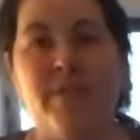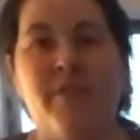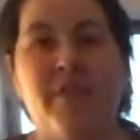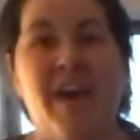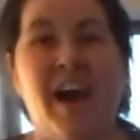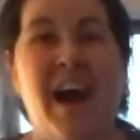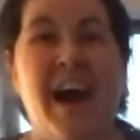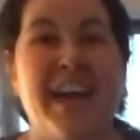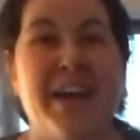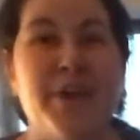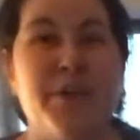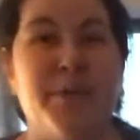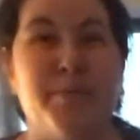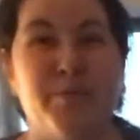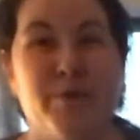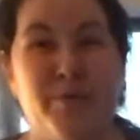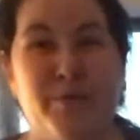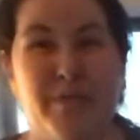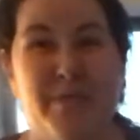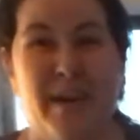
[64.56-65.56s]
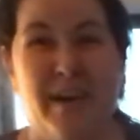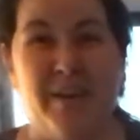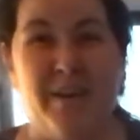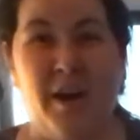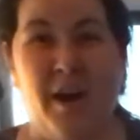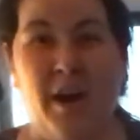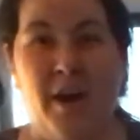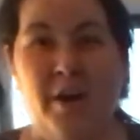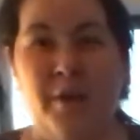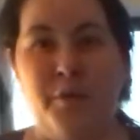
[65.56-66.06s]
the higher the proof of
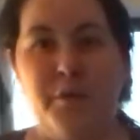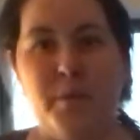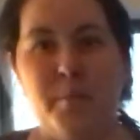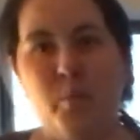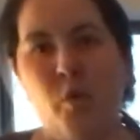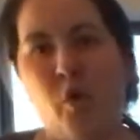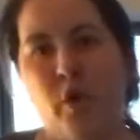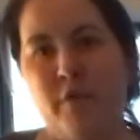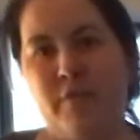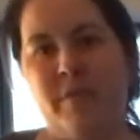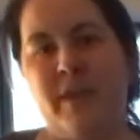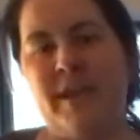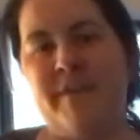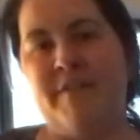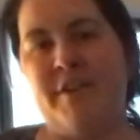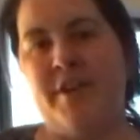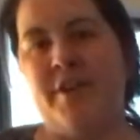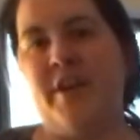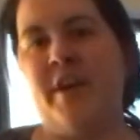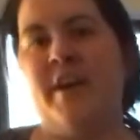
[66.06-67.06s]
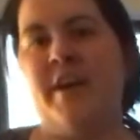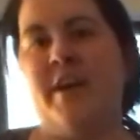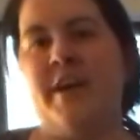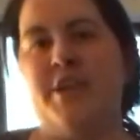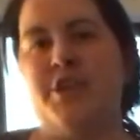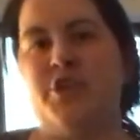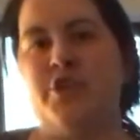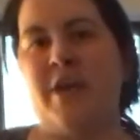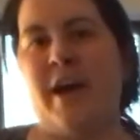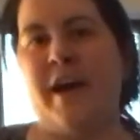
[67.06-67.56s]
alcohol, the more flavor you're gonna
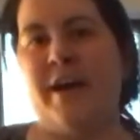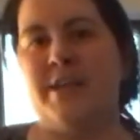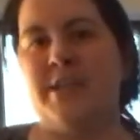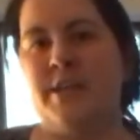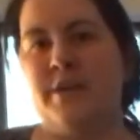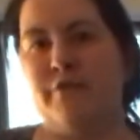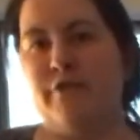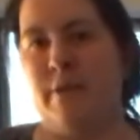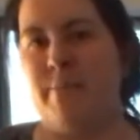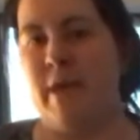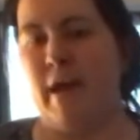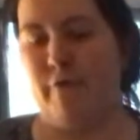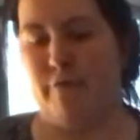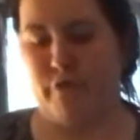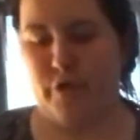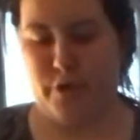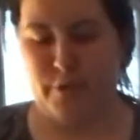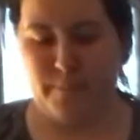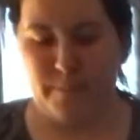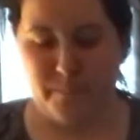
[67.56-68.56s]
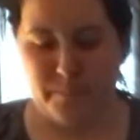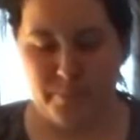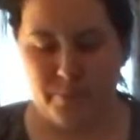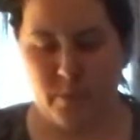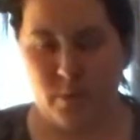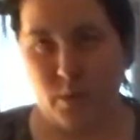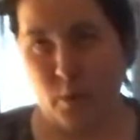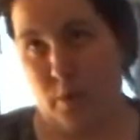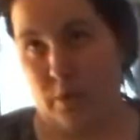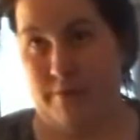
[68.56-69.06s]
extract from that fruit
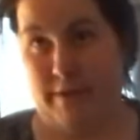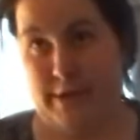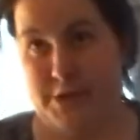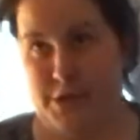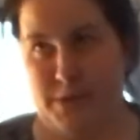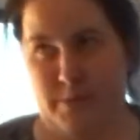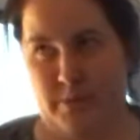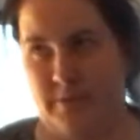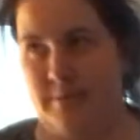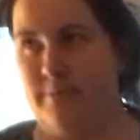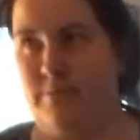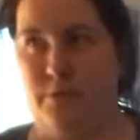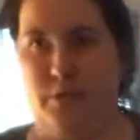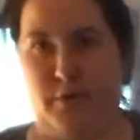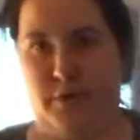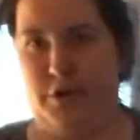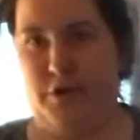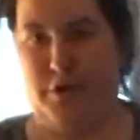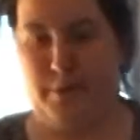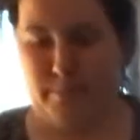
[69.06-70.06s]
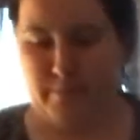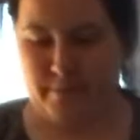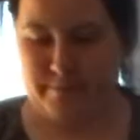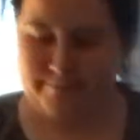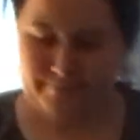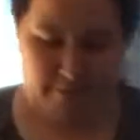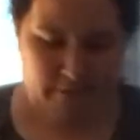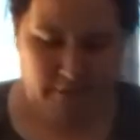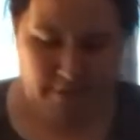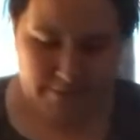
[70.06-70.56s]
or vegetable or herb.
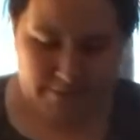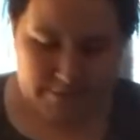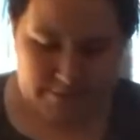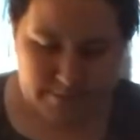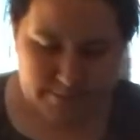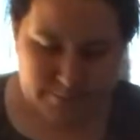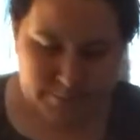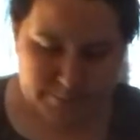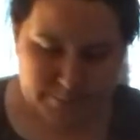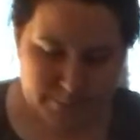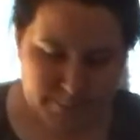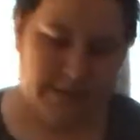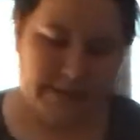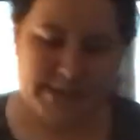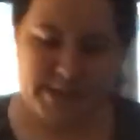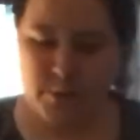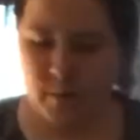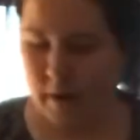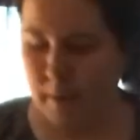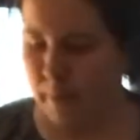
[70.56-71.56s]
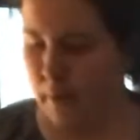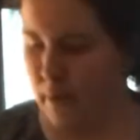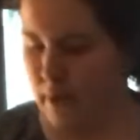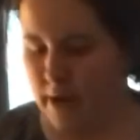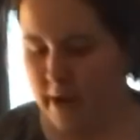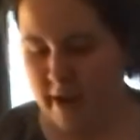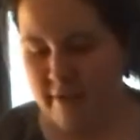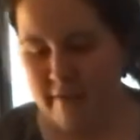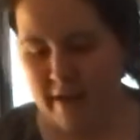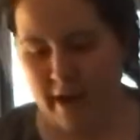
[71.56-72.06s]
And you wanna pour
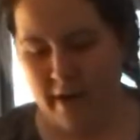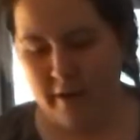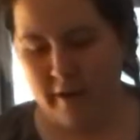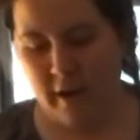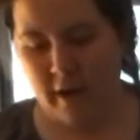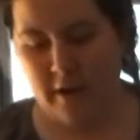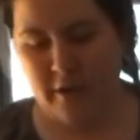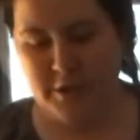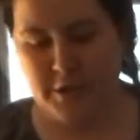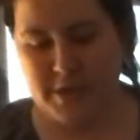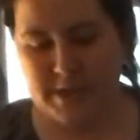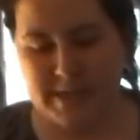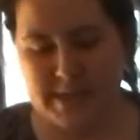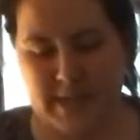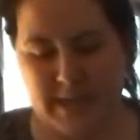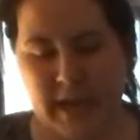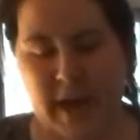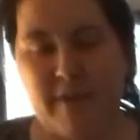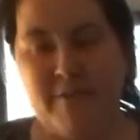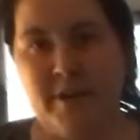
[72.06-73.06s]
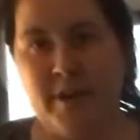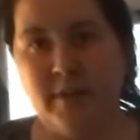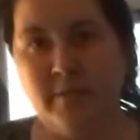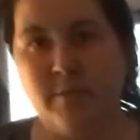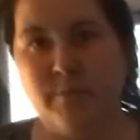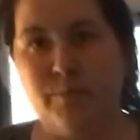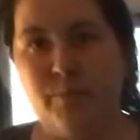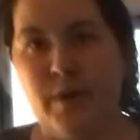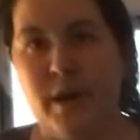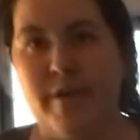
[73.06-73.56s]
enough alcohol just to cover
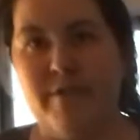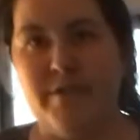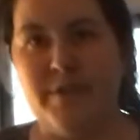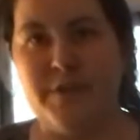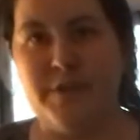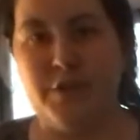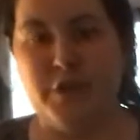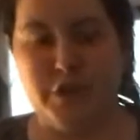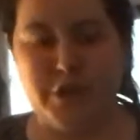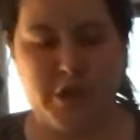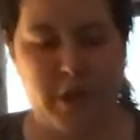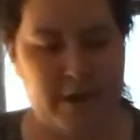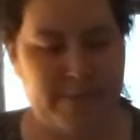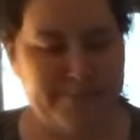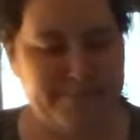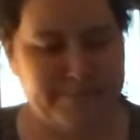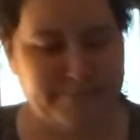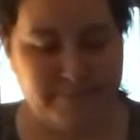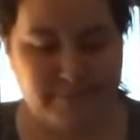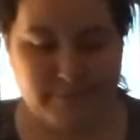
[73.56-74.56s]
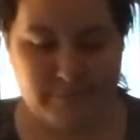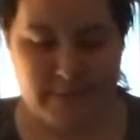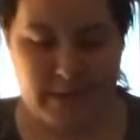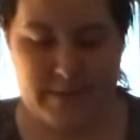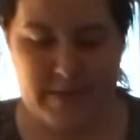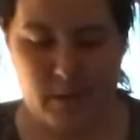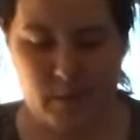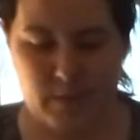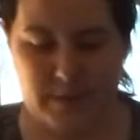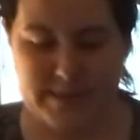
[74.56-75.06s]
whatever's in your jar. And
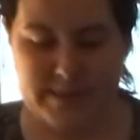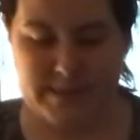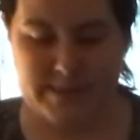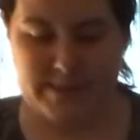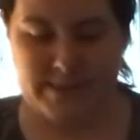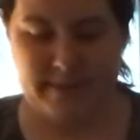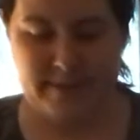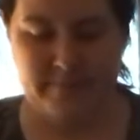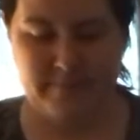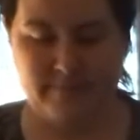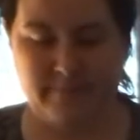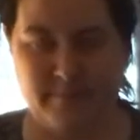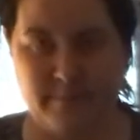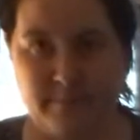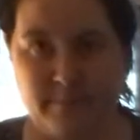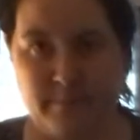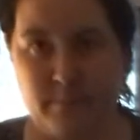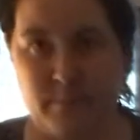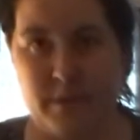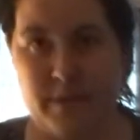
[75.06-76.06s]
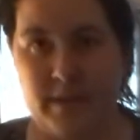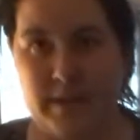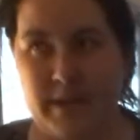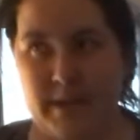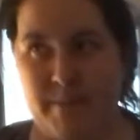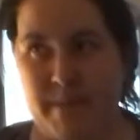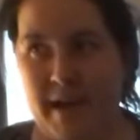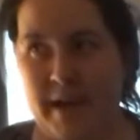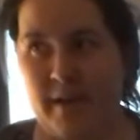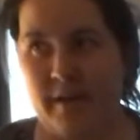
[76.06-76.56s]
then once it's done, put the lid
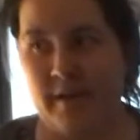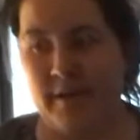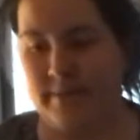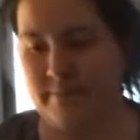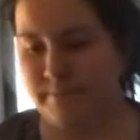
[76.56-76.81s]
back on.